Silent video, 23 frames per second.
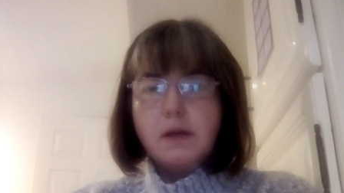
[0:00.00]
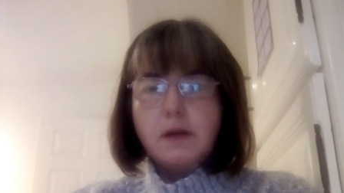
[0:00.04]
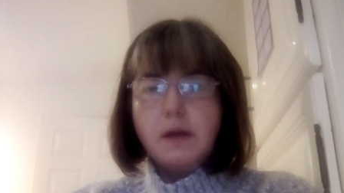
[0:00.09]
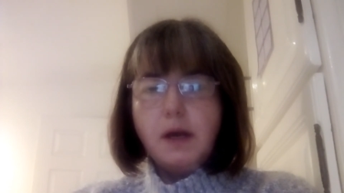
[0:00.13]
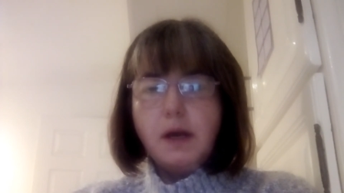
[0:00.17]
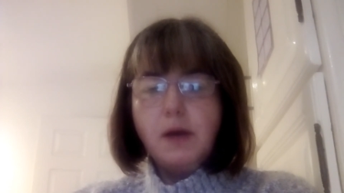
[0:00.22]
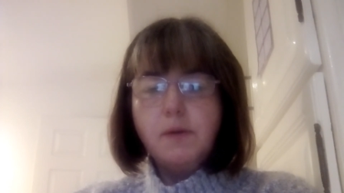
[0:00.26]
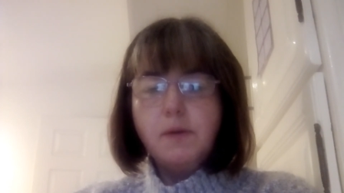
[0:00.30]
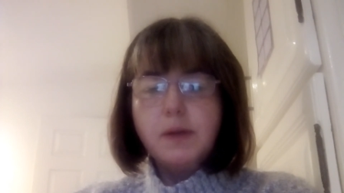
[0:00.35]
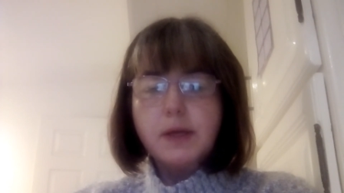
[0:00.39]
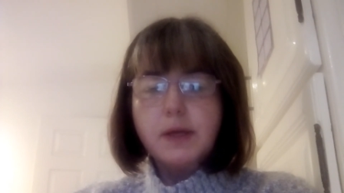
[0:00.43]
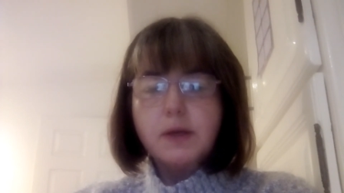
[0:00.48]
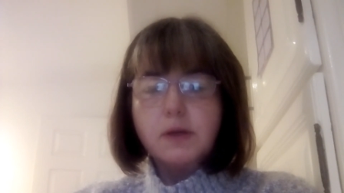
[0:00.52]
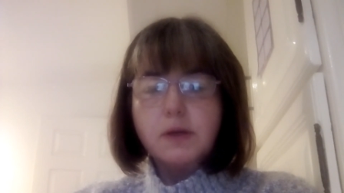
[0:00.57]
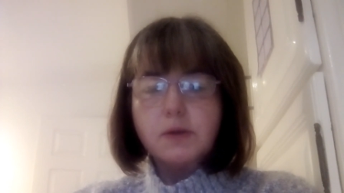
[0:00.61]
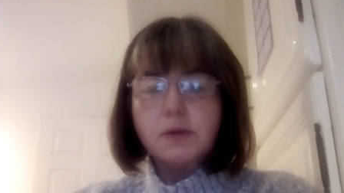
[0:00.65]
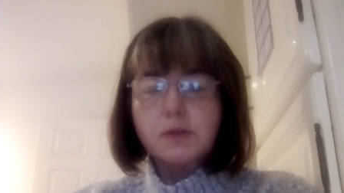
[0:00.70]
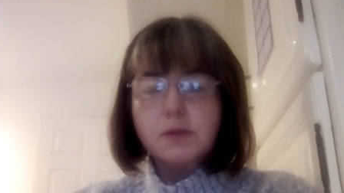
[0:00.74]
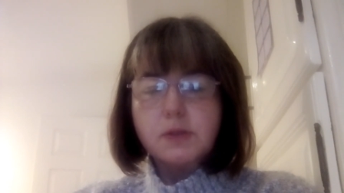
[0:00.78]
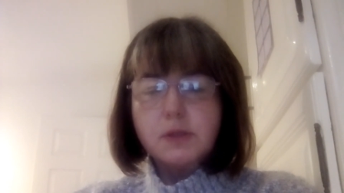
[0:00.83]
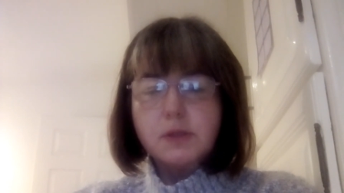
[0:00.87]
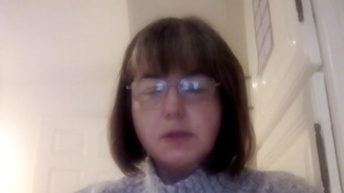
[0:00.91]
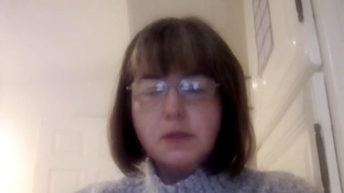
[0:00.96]
Holy
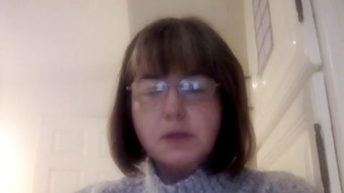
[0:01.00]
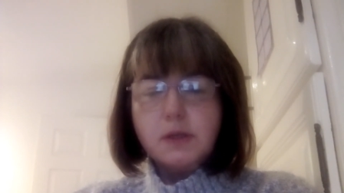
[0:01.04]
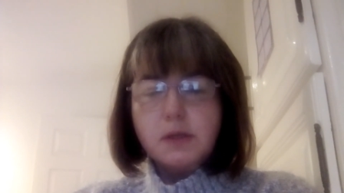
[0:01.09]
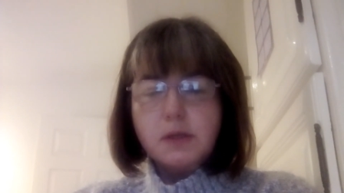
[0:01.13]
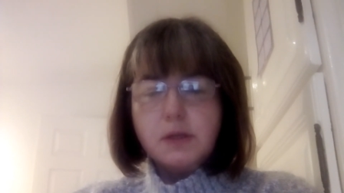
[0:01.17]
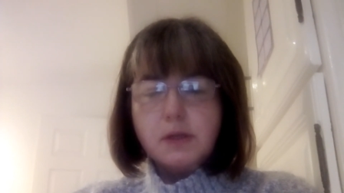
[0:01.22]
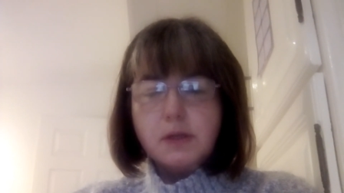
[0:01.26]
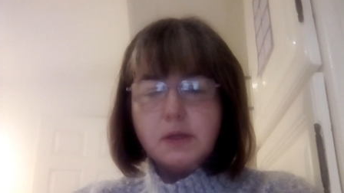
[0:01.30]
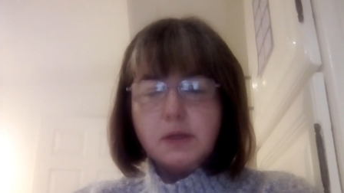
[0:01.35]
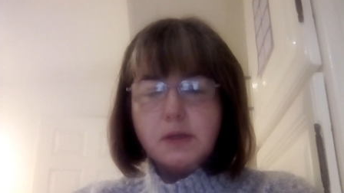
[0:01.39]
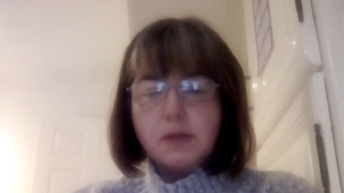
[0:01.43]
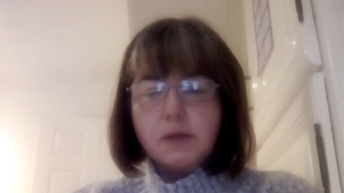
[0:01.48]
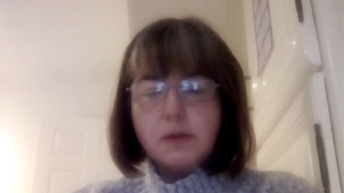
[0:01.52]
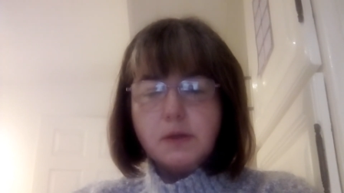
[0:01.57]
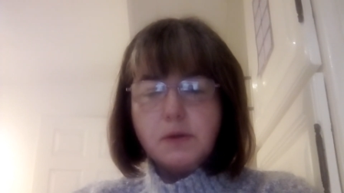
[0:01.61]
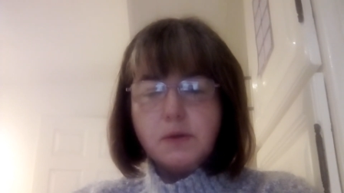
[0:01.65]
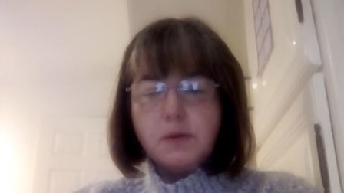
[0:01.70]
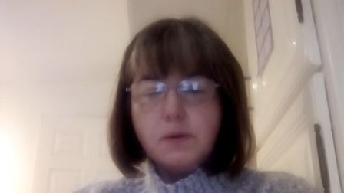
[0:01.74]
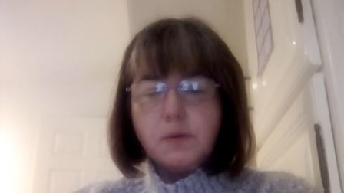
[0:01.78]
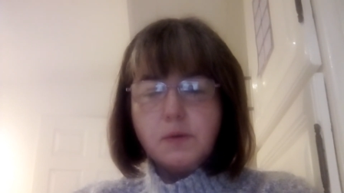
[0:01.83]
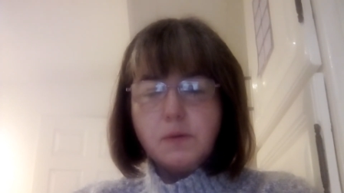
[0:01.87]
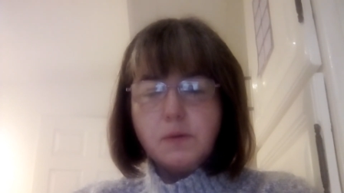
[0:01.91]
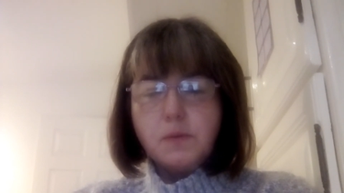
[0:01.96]
God,
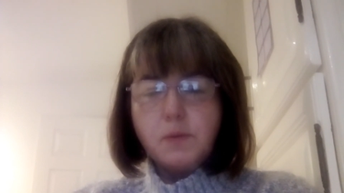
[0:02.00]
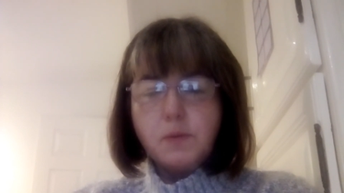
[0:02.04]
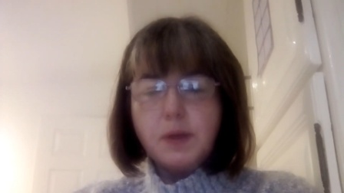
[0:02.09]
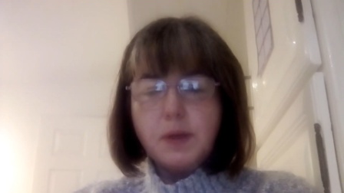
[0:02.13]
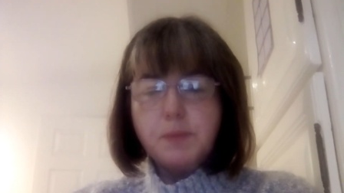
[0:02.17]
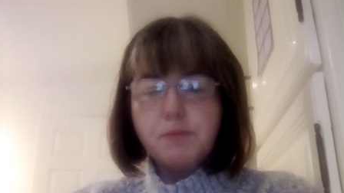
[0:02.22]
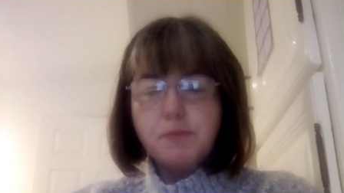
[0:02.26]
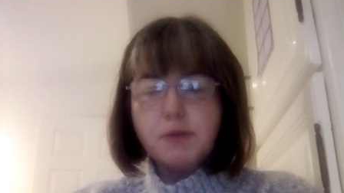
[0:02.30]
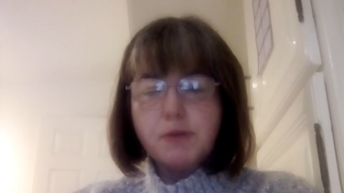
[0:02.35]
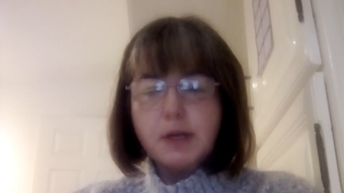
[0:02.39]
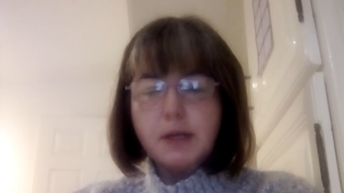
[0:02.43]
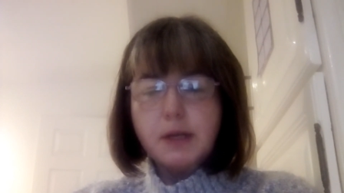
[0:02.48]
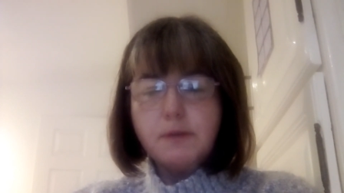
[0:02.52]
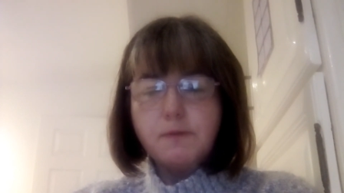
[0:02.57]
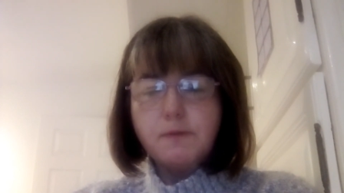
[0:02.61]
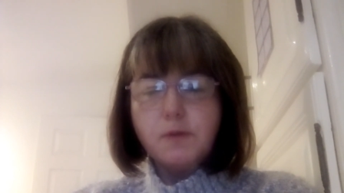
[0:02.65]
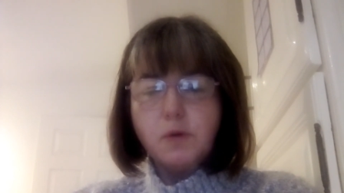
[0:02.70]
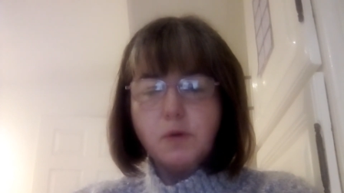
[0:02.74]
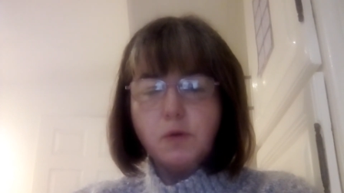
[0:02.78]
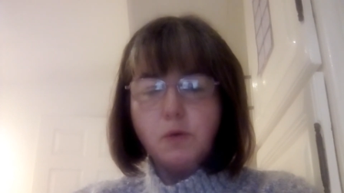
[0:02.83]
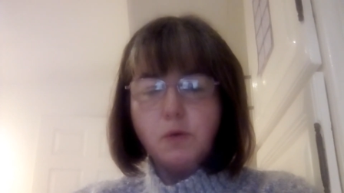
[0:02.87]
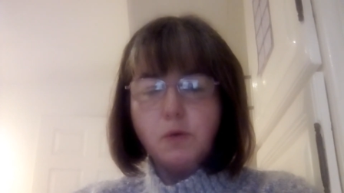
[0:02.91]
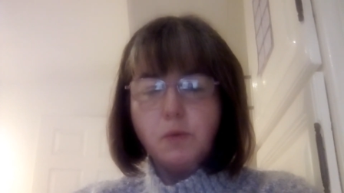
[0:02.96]
we pray for
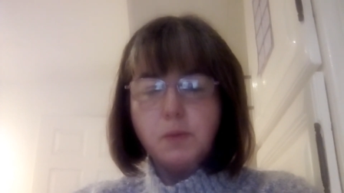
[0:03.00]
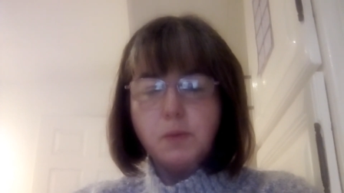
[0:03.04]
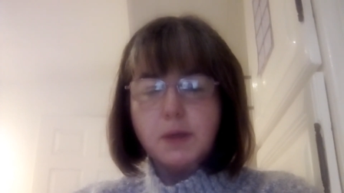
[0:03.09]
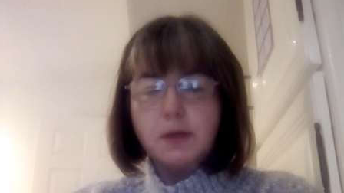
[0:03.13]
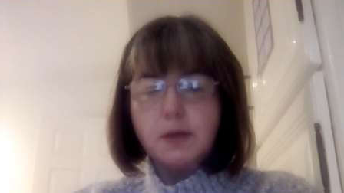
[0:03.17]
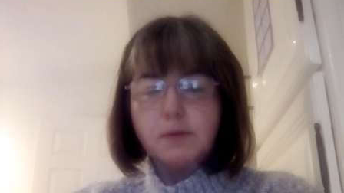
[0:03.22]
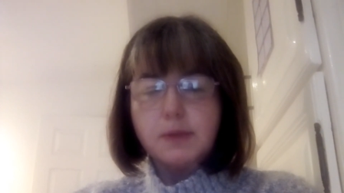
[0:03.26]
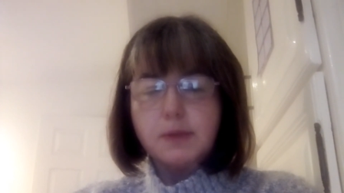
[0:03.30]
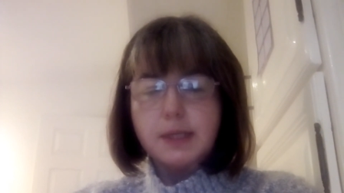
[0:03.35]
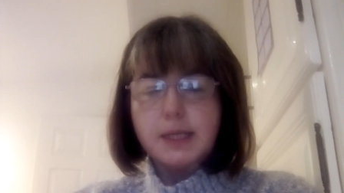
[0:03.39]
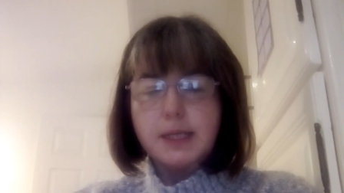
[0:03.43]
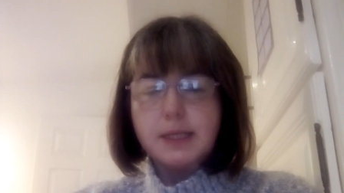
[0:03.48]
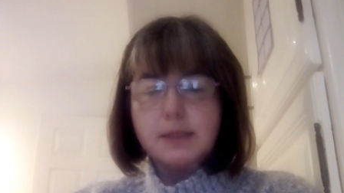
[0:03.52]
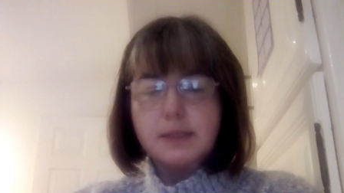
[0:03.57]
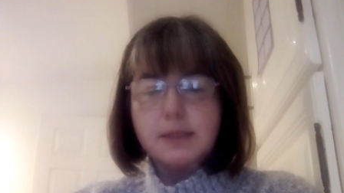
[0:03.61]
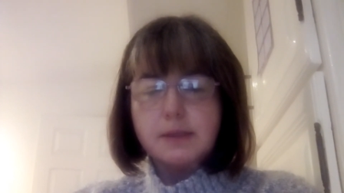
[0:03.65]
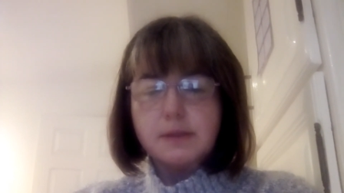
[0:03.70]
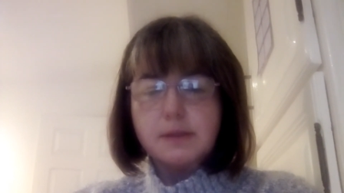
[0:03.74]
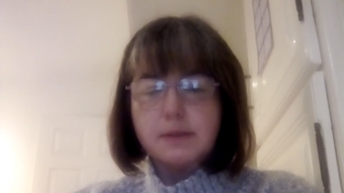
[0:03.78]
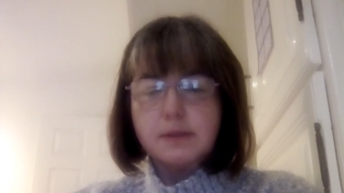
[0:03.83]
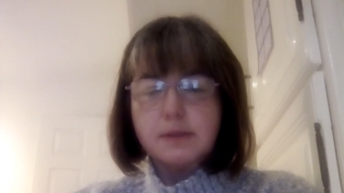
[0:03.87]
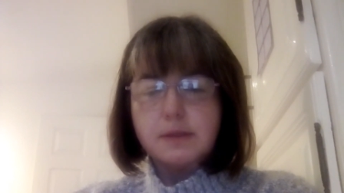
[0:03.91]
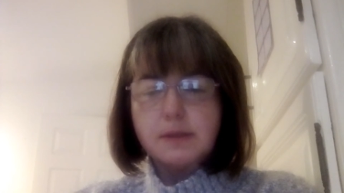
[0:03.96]
all world
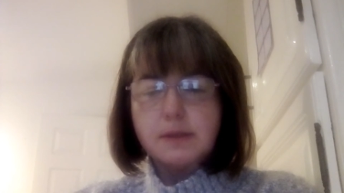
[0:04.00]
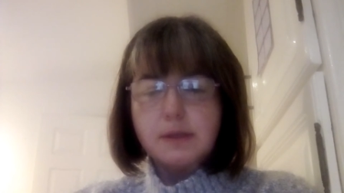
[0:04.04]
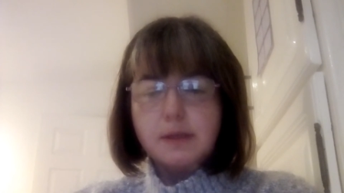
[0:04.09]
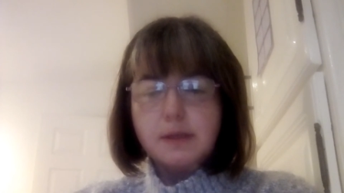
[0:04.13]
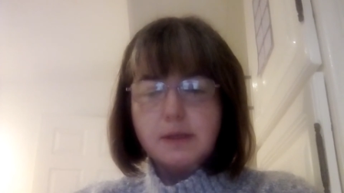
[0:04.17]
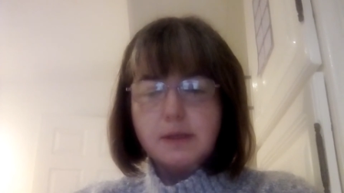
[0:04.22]
leaders,